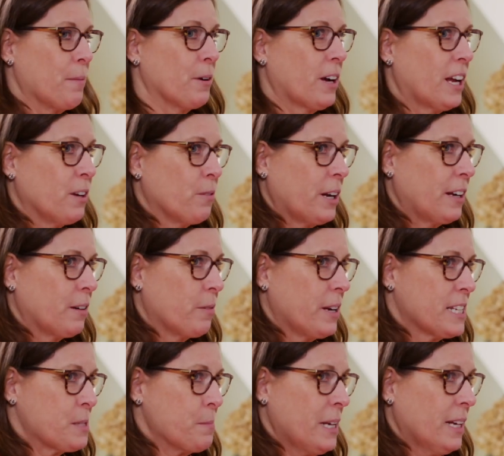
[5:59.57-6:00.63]
Okay, you ready to
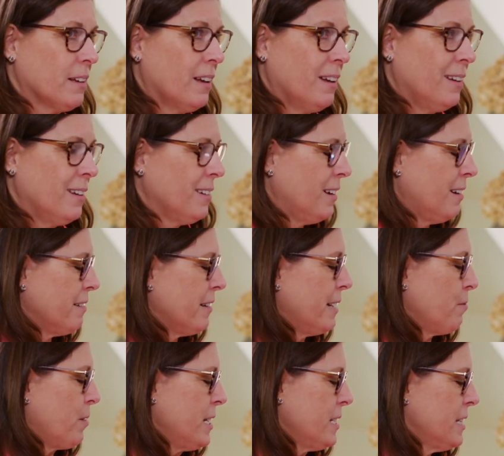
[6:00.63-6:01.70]
race me? All right,
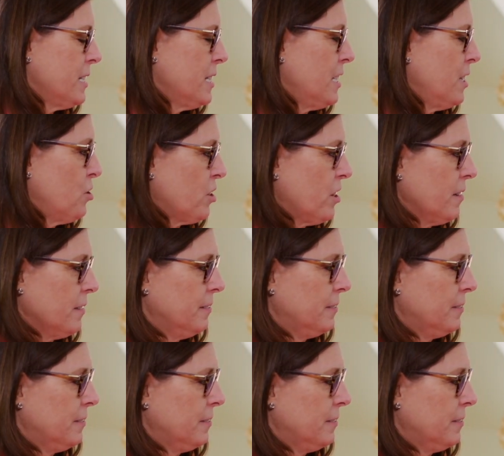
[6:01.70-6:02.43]
race the teacher.